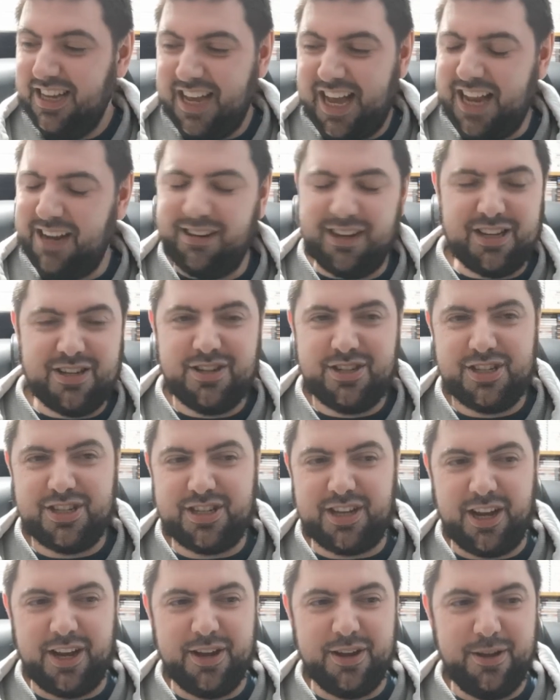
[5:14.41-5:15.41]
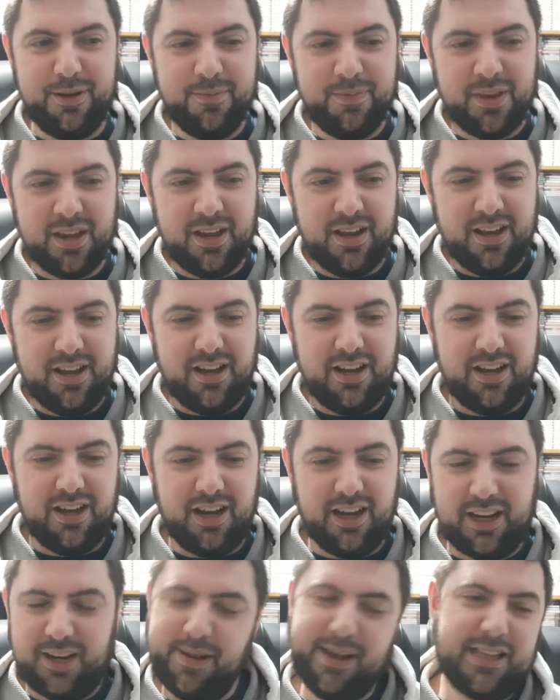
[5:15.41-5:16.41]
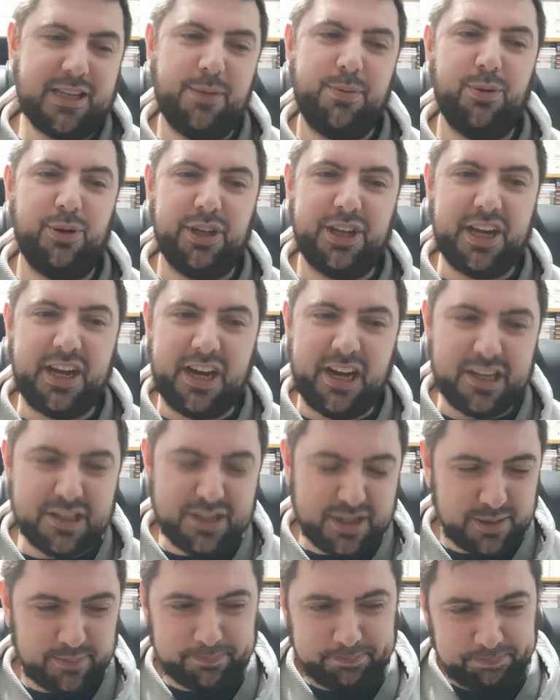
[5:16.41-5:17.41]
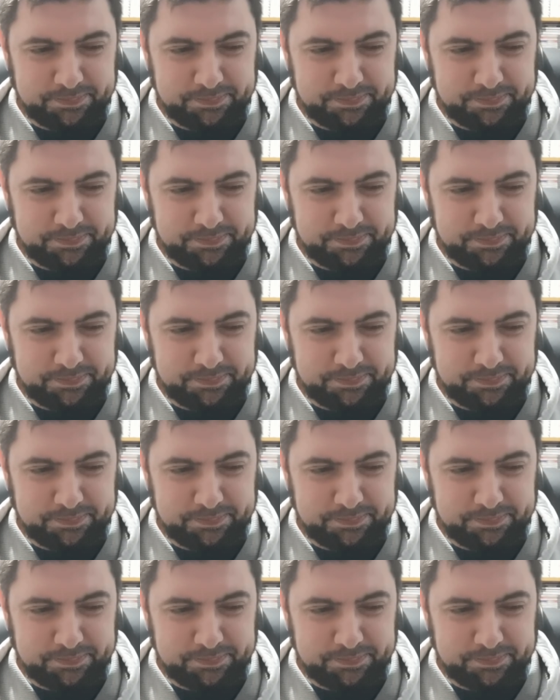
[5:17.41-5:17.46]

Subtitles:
Anyway, so I picked up all the cards,